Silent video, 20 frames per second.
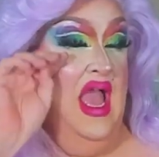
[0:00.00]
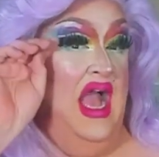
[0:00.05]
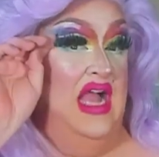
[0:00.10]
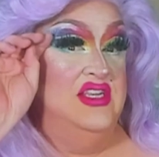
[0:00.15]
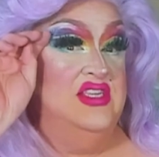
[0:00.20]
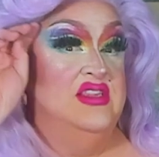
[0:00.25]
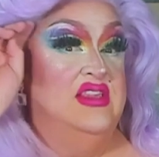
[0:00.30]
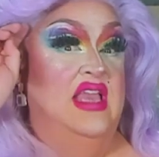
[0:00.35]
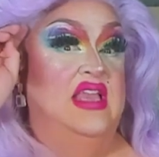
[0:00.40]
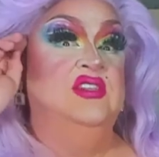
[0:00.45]
I
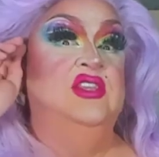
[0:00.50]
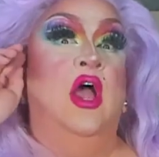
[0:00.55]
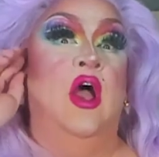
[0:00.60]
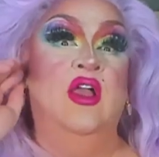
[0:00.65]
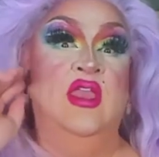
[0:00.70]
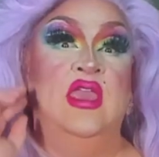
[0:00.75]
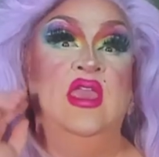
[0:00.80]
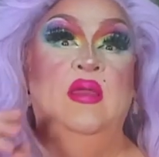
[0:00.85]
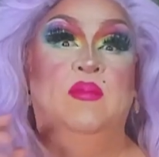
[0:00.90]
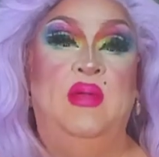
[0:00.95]
just like
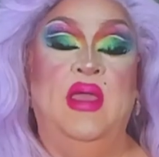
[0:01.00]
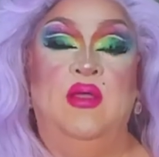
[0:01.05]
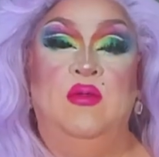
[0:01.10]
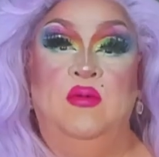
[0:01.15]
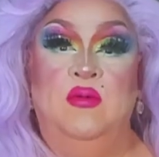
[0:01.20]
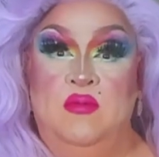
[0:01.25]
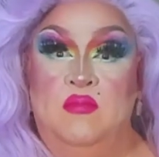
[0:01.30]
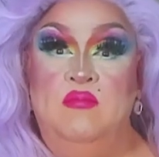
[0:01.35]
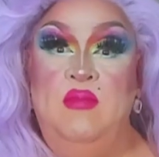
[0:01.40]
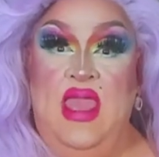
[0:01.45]
talking
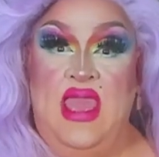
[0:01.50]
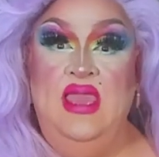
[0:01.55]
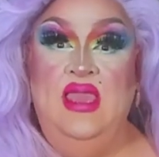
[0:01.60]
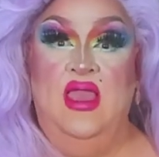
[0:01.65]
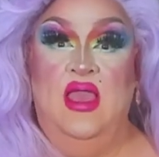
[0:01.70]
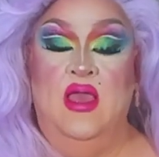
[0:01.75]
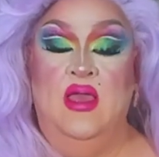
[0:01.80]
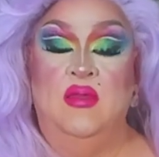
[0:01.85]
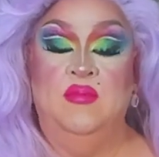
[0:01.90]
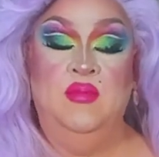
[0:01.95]
about
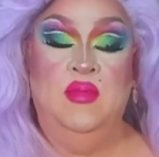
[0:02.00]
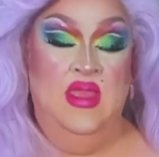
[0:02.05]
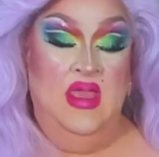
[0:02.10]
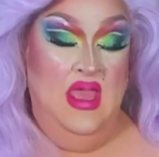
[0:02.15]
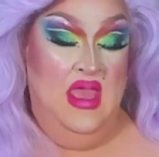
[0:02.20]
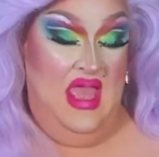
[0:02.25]
makeup